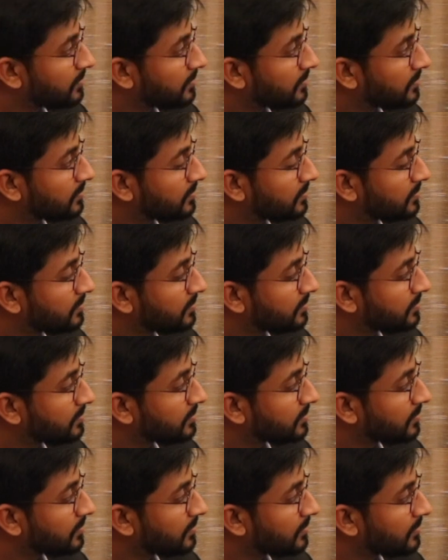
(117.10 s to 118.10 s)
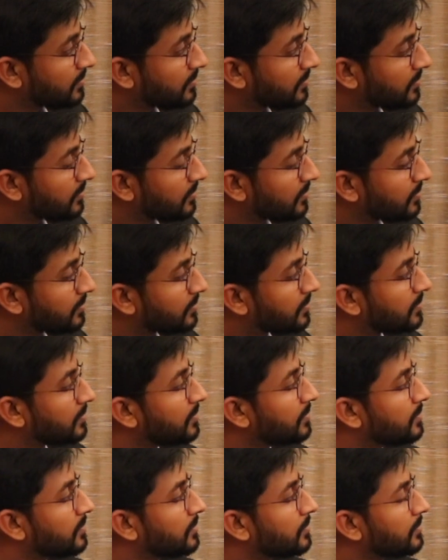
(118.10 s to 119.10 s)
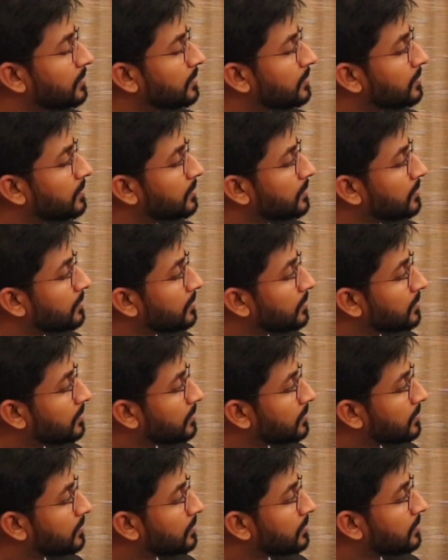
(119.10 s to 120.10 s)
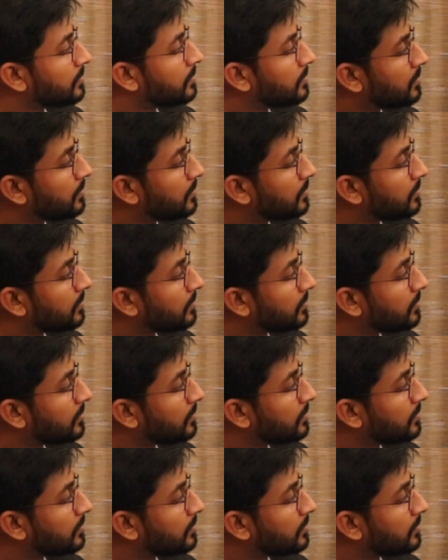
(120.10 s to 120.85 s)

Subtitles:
No words are spoken by the person on screen.